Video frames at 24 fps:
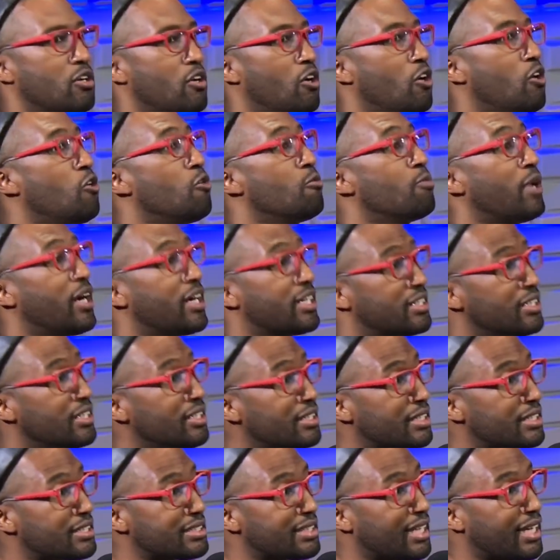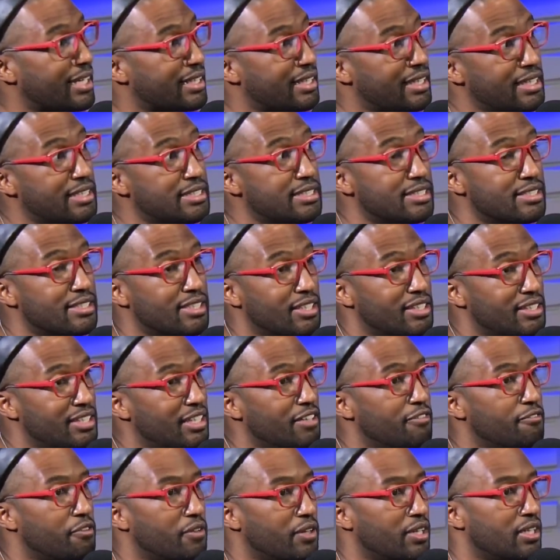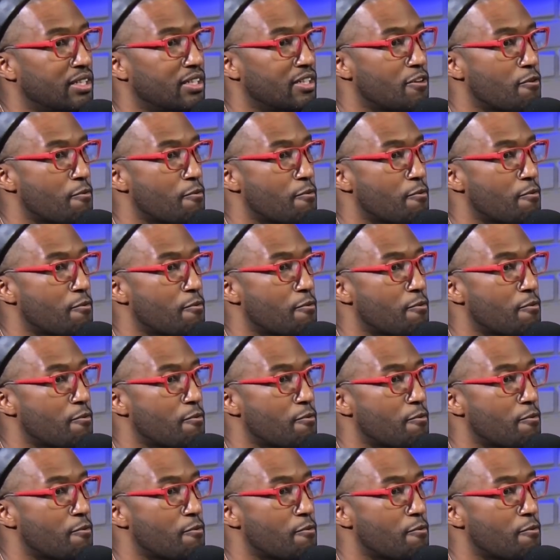oh my goodness, like this is a different